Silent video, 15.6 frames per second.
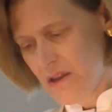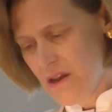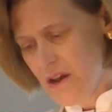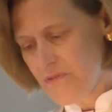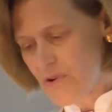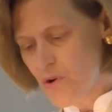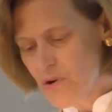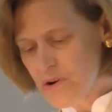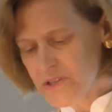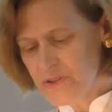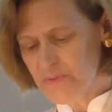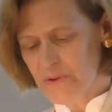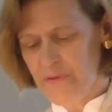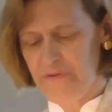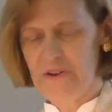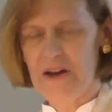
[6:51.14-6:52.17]
Of course
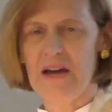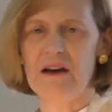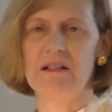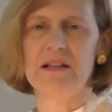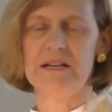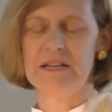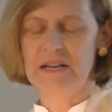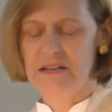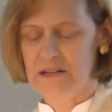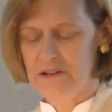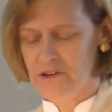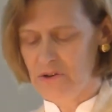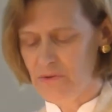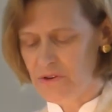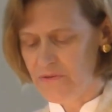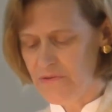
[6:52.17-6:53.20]
we'll fail and need a
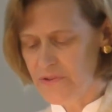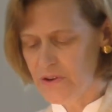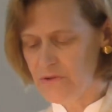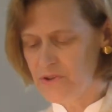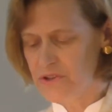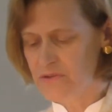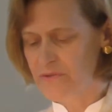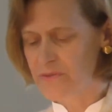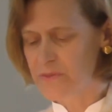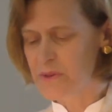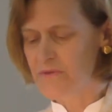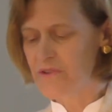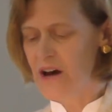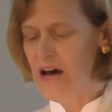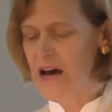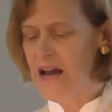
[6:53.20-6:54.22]
new infusion from the
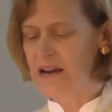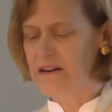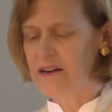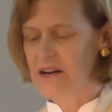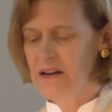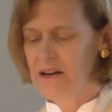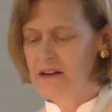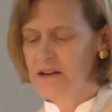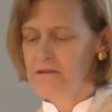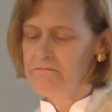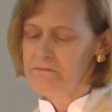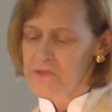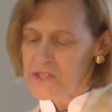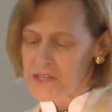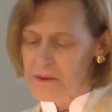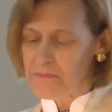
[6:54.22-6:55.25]
vine.
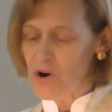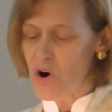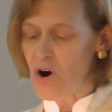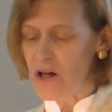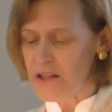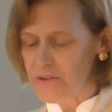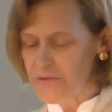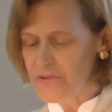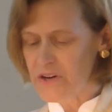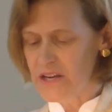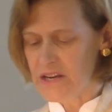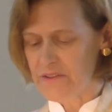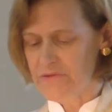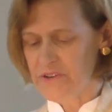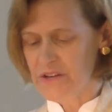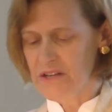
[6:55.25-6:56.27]
Some call it
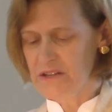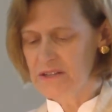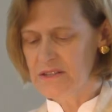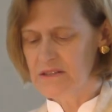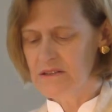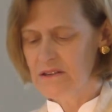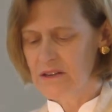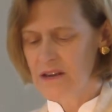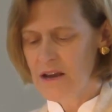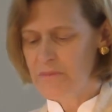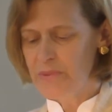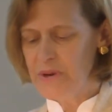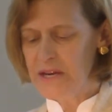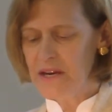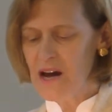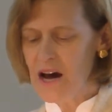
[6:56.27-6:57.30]
forgiveness.
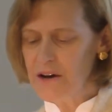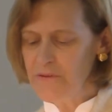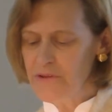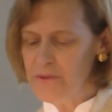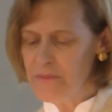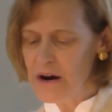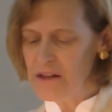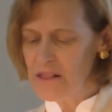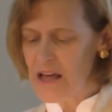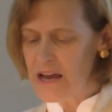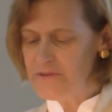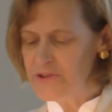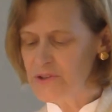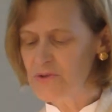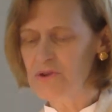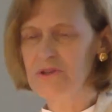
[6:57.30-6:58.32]
Being cut from our
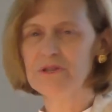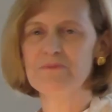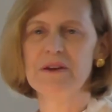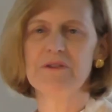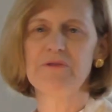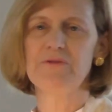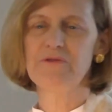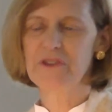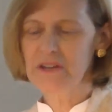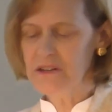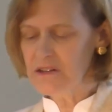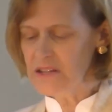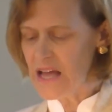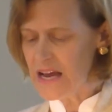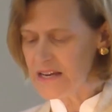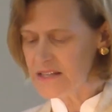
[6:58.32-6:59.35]
life source may feel
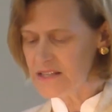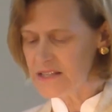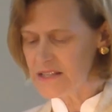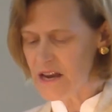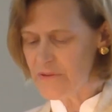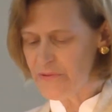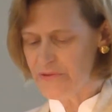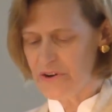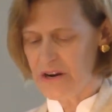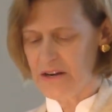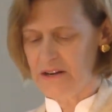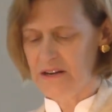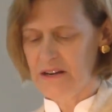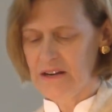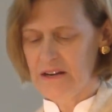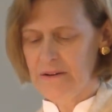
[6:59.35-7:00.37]
like
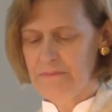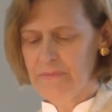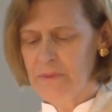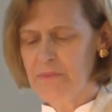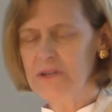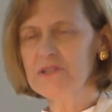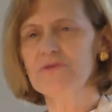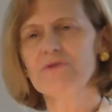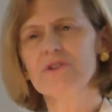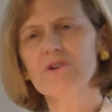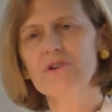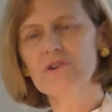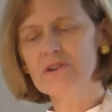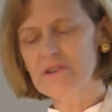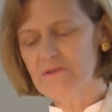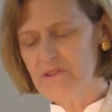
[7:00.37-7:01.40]
suffering, but it's for the
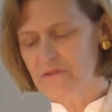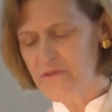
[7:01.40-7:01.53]
good of the